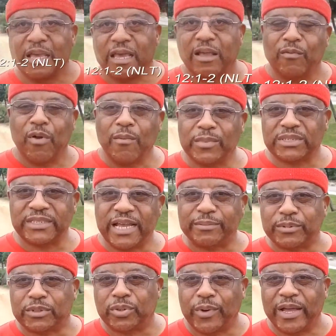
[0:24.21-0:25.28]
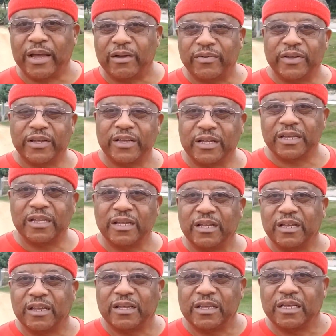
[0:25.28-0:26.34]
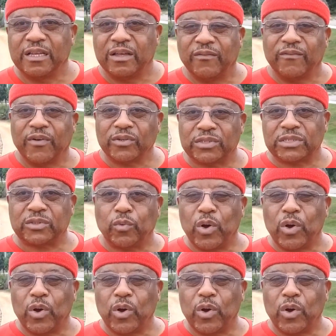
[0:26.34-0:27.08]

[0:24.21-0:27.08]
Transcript: In Romans chapter 12, verses